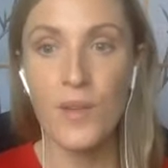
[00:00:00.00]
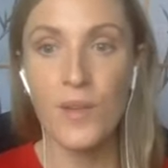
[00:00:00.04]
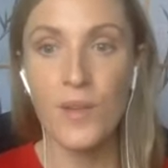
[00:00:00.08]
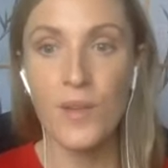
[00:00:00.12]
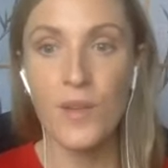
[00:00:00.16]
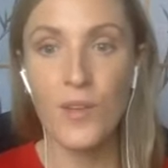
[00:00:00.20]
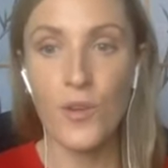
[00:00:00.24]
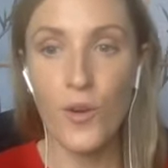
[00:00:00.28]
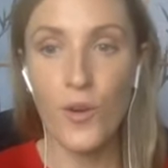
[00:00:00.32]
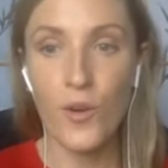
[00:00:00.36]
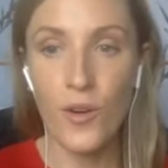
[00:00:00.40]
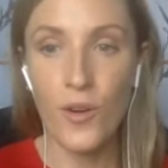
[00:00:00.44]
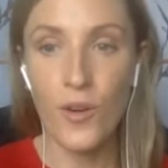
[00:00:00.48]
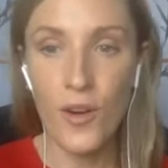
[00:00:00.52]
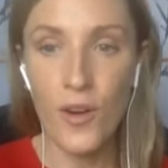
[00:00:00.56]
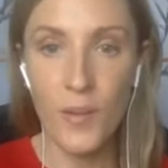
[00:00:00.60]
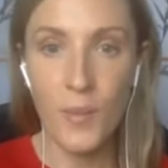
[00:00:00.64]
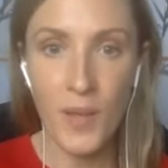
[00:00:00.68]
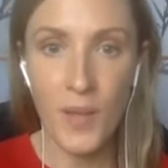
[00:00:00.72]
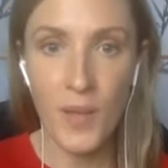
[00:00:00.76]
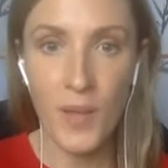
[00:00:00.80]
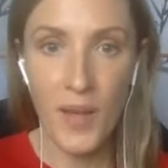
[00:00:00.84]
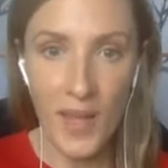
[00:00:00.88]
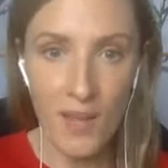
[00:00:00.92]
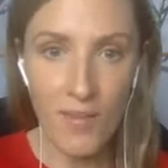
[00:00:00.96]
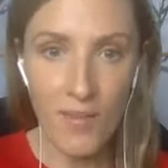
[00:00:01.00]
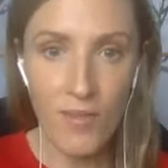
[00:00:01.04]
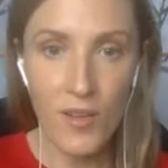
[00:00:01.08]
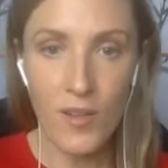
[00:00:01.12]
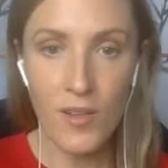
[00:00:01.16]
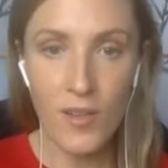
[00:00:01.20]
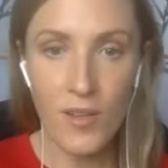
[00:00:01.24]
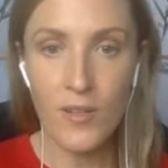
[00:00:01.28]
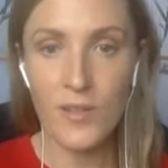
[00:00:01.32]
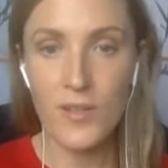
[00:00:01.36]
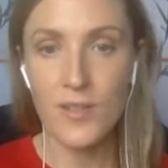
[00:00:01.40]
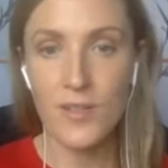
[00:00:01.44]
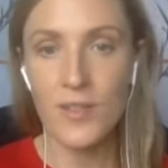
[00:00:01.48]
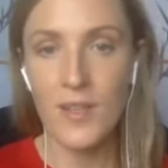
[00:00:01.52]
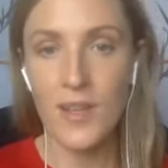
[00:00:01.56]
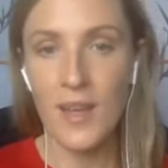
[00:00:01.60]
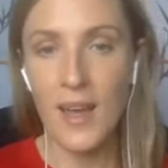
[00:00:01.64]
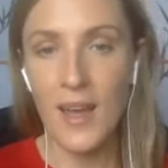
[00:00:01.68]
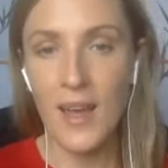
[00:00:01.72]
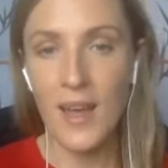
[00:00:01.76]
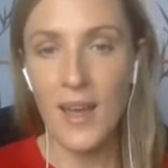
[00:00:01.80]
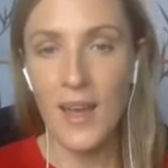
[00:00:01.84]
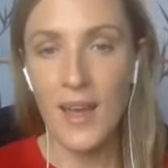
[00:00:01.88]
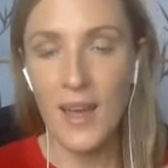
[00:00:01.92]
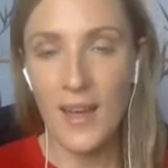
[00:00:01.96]
your behaviors,
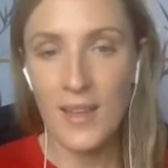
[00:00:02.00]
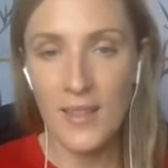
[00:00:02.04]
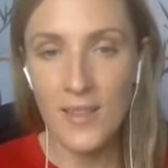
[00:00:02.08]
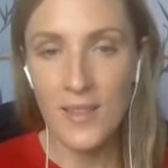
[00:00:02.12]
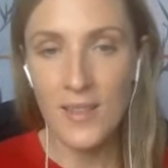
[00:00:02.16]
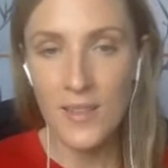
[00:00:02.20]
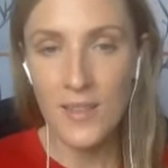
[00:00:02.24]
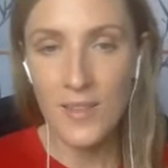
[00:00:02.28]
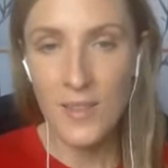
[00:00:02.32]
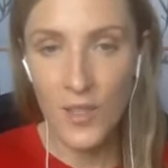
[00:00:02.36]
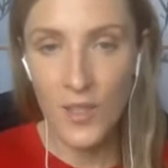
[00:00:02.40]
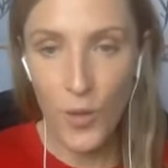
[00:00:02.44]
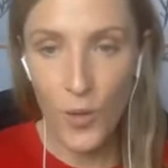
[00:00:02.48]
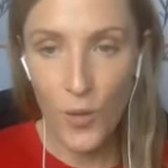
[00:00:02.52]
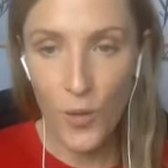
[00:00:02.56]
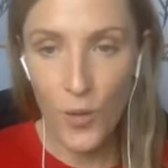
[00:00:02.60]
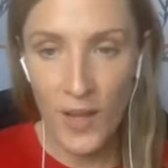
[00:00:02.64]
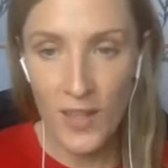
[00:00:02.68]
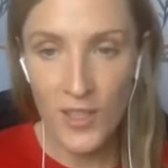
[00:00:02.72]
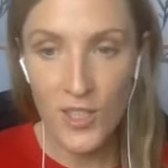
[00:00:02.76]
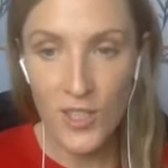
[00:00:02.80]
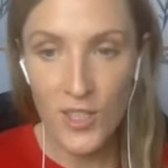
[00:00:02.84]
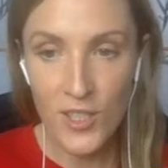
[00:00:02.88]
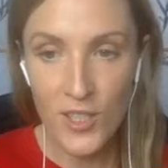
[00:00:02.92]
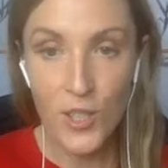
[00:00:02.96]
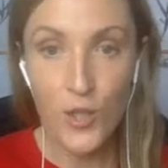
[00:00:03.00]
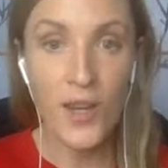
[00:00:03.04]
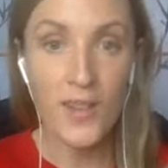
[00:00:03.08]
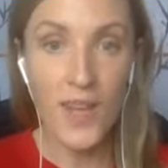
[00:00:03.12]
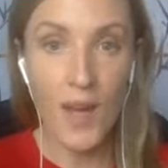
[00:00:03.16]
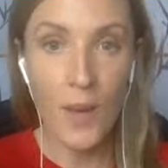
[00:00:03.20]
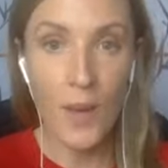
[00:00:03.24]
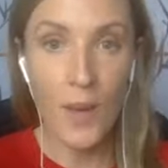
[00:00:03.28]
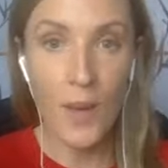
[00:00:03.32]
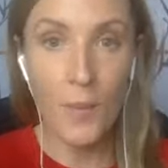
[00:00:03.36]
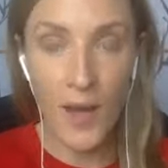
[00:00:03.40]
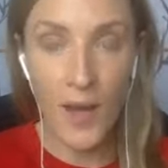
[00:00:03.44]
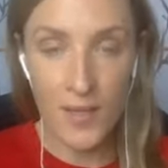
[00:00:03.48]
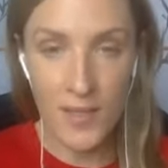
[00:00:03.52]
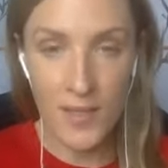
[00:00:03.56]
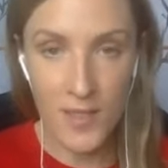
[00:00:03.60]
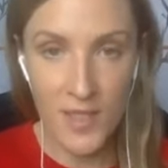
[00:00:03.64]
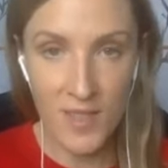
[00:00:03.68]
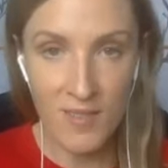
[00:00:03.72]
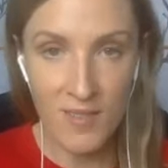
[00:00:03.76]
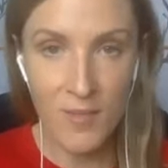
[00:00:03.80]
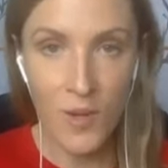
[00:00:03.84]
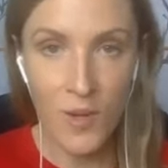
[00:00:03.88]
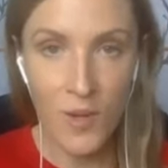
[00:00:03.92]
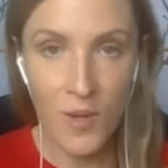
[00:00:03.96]
and, you know, and to create that
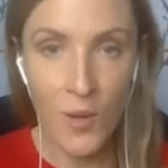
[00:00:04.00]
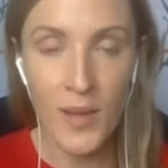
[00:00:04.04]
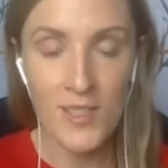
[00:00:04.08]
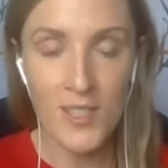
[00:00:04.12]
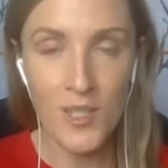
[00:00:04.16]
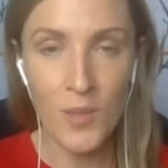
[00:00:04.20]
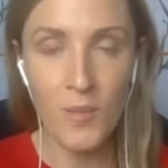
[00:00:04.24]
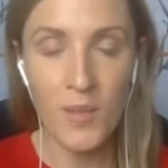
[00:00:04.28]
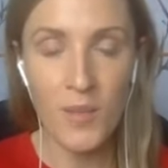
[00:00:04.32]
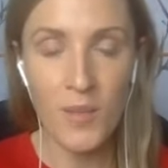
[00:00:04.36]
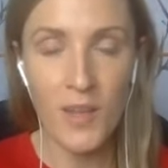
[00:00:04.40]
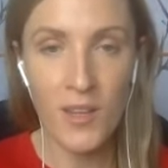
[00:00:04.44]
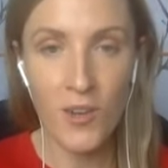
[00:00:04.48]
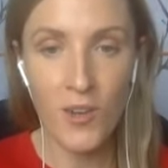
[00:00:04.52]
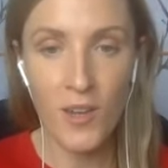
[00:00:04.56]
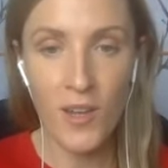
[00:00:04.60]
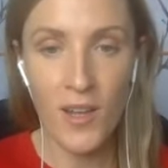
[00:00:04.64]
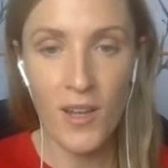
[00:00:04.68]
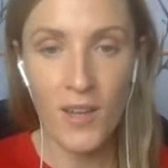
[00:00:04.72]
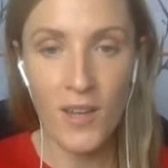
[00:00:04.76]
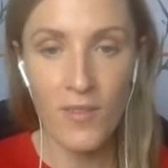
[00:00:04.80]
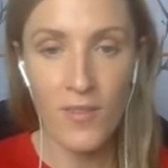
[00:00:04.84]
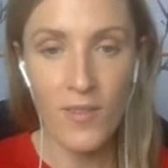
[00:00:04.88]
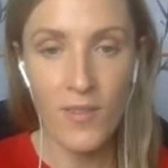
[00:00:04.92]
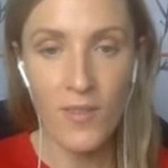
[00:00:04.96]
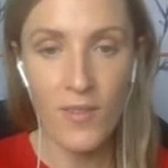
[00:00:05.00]
positive momentum in your life.